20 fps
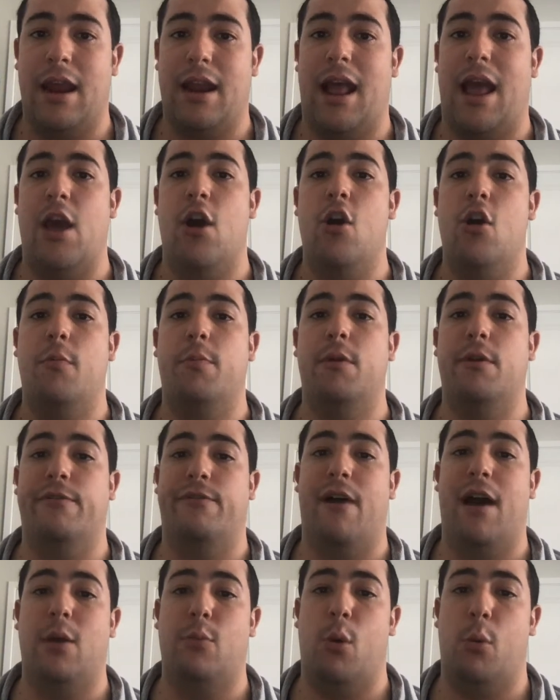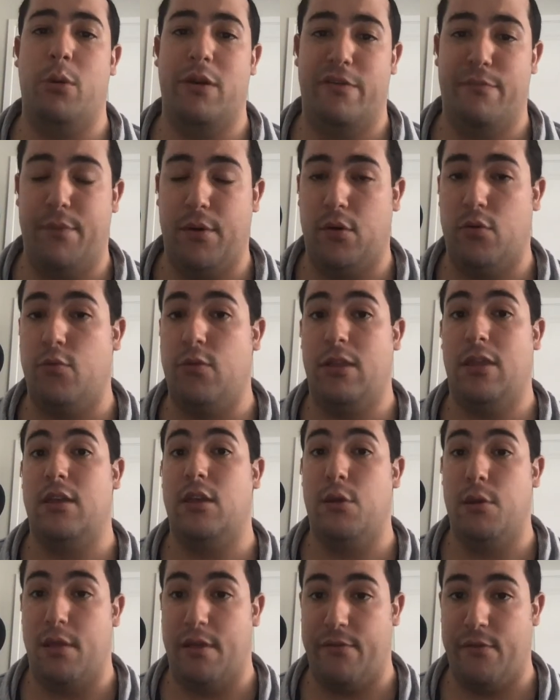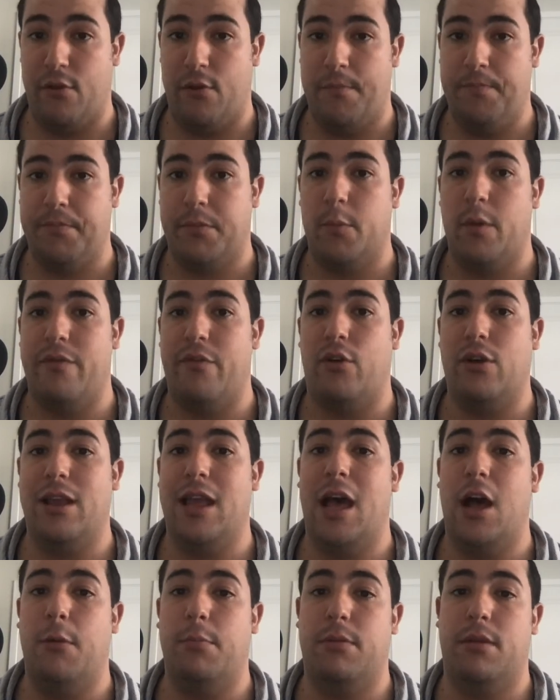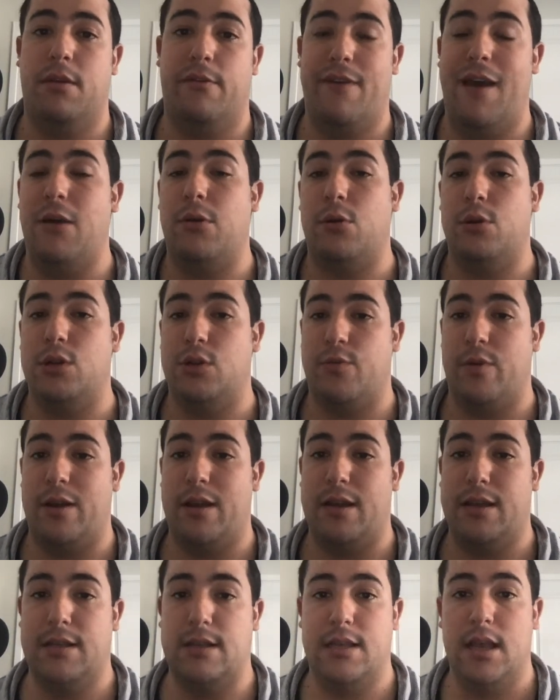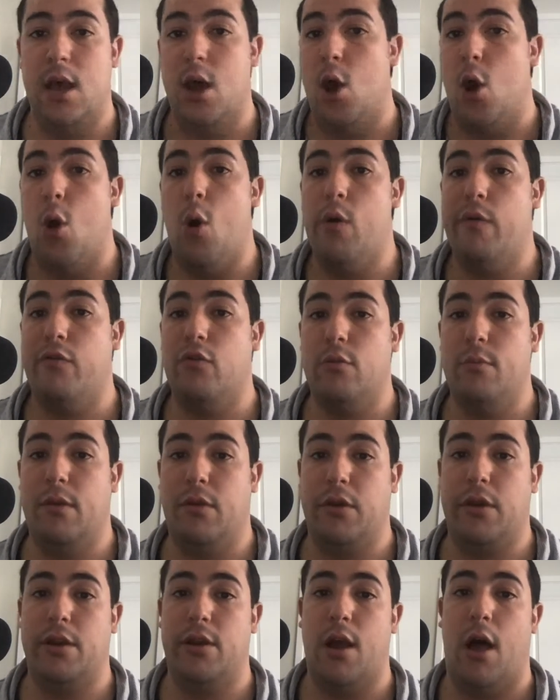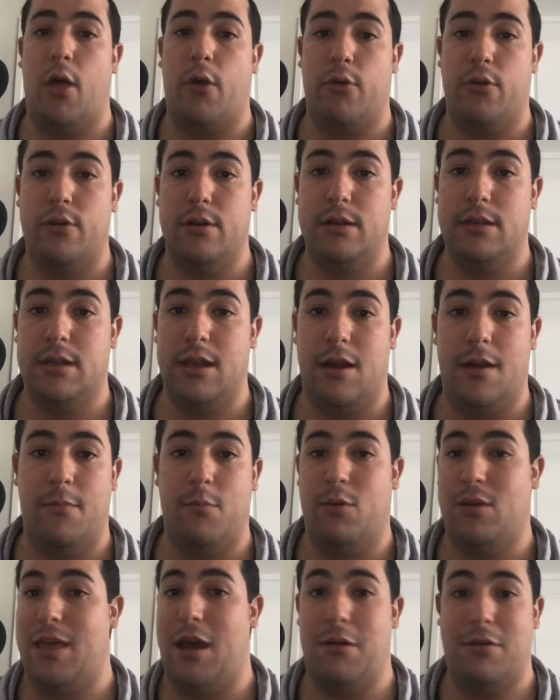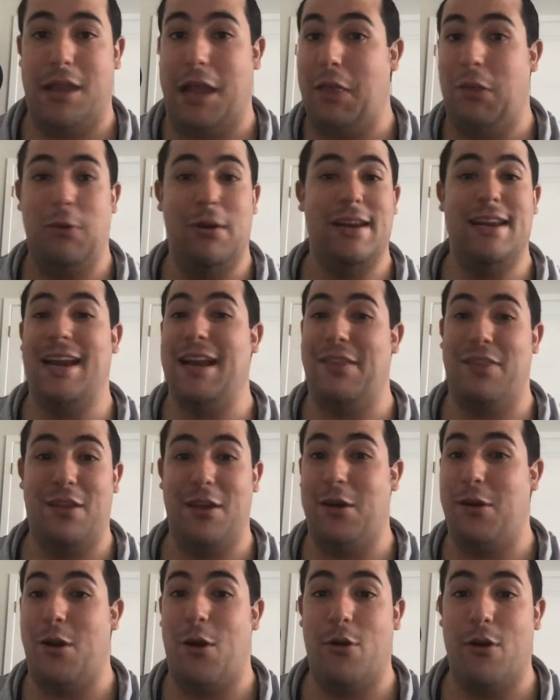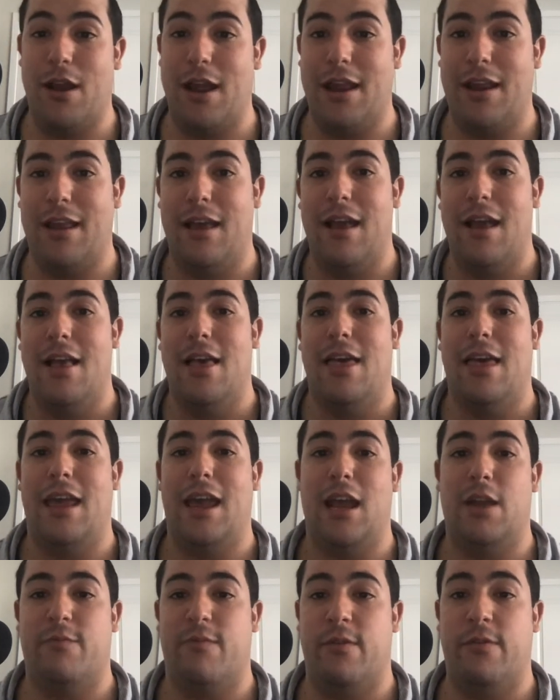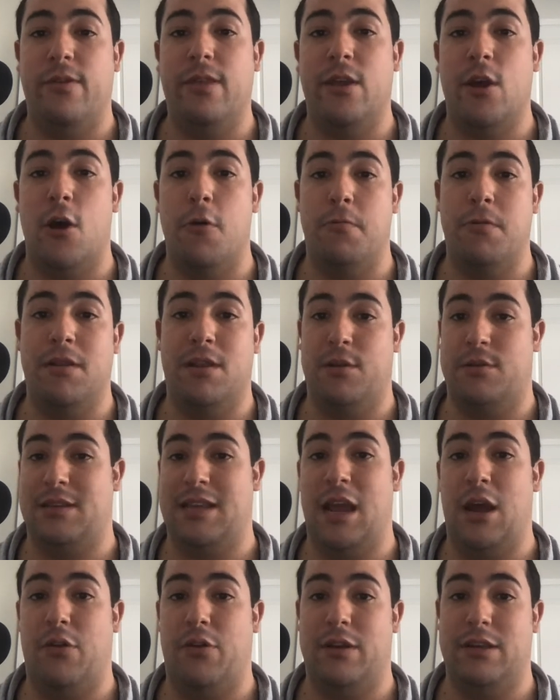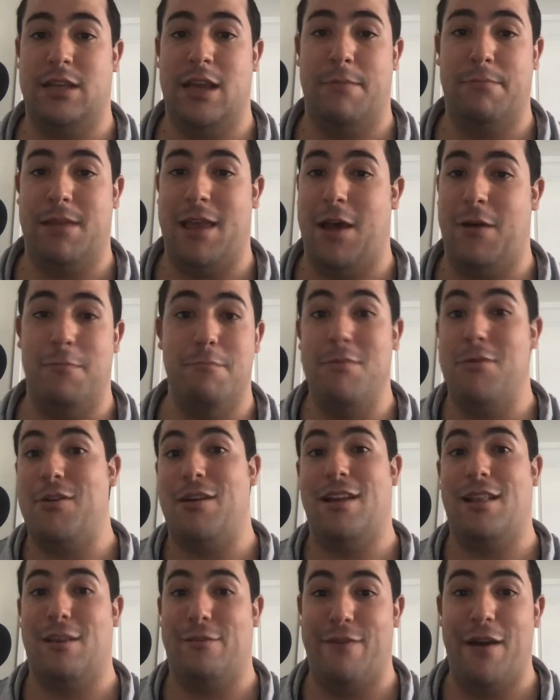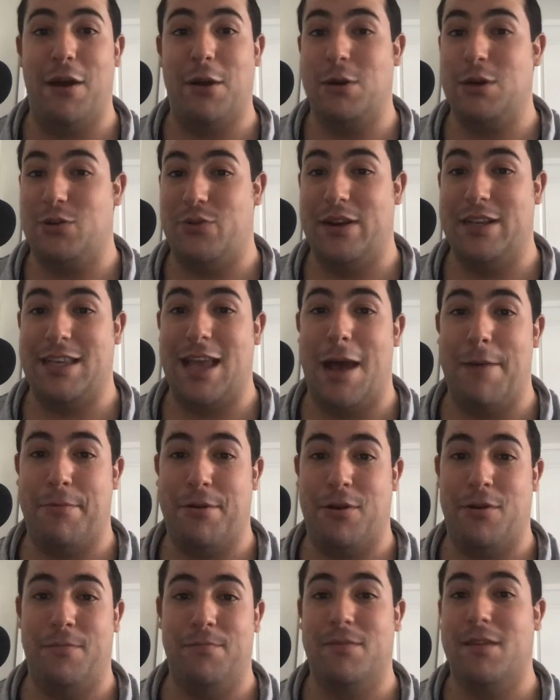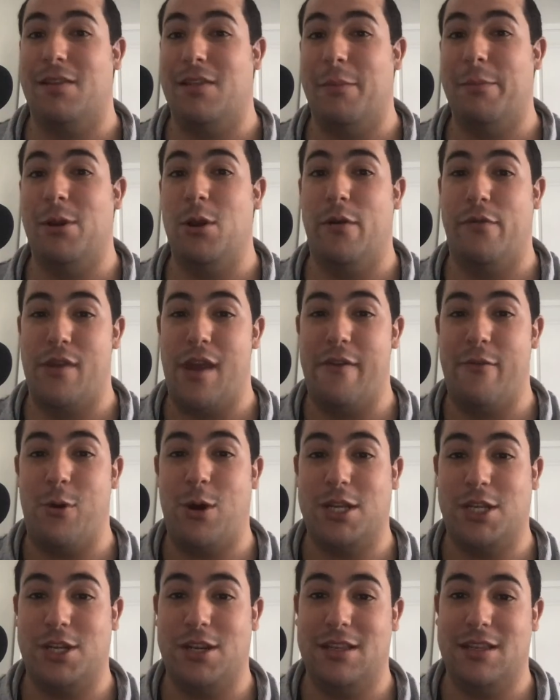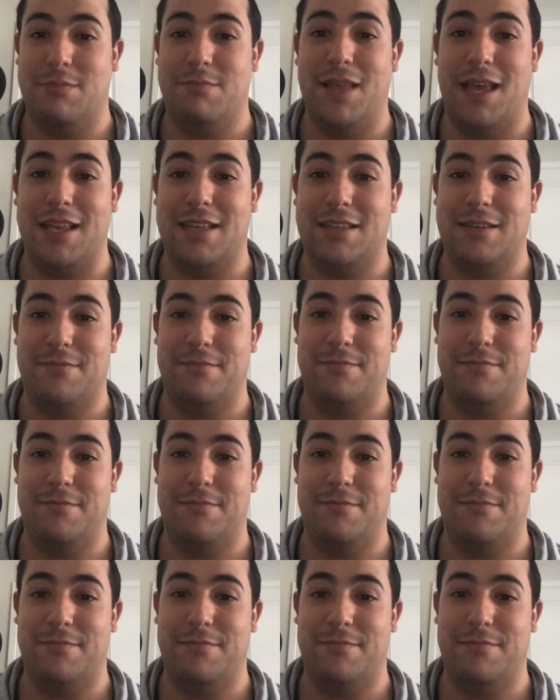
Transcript: I hope you find what we've built really useful. We've already helped founders raise over $1 million without diluting anything on our end. And we're really hoping to scale this up to help millions of founders raise capital. Let me know if you have questions. Thanks.